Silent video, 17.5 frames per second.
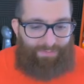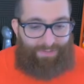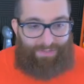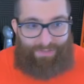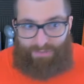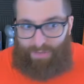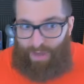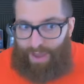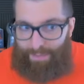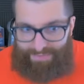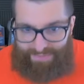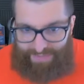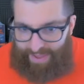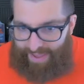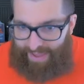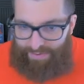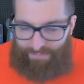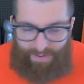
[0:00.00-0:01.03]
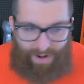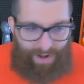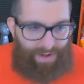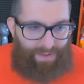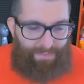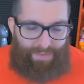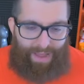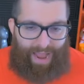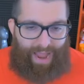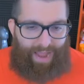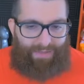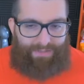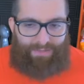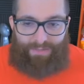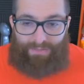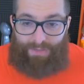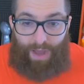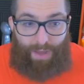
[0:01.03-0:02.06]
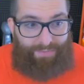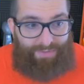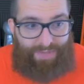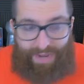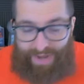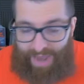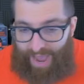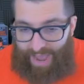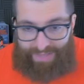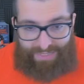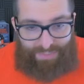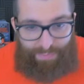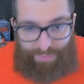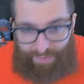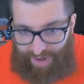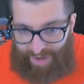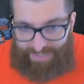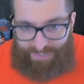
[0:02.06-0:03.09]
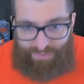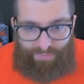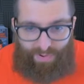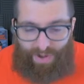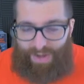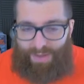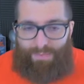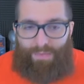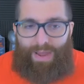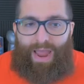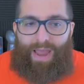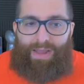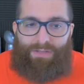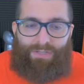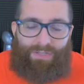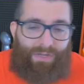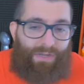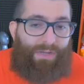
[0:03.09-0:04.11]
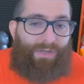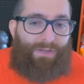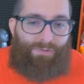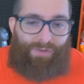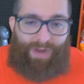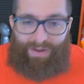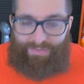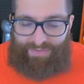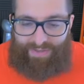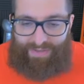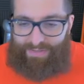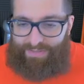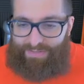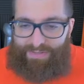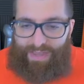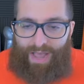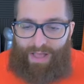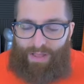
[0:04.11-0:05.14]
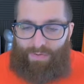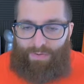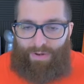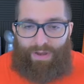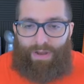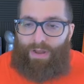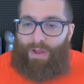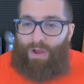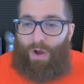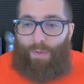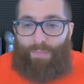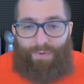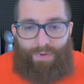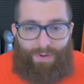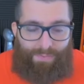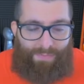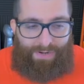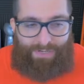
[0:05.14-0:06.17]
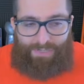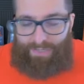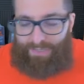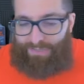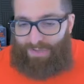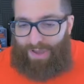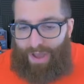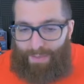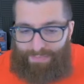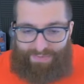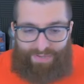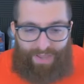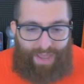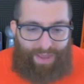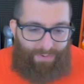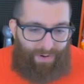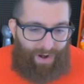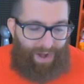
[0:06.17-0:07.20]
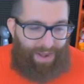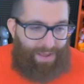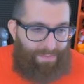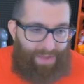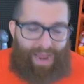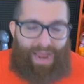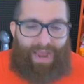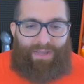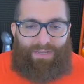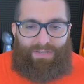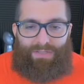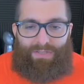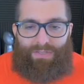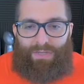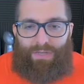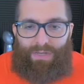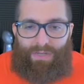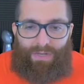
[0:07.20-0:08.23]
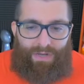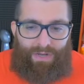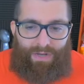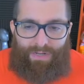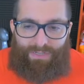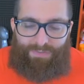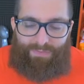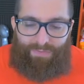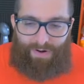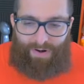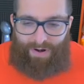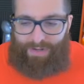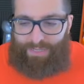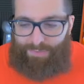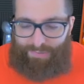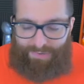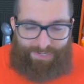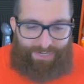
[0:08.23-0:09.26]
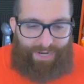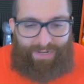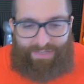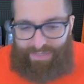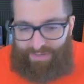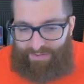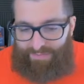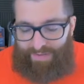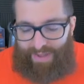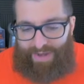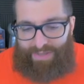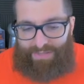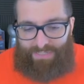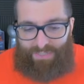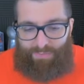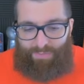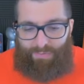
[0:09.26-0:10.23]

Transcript: where the top 10 running backs, the top 10 highest priced running backs, DraftKings salary, are pretty much the top 10 running backs as far as projected fantasy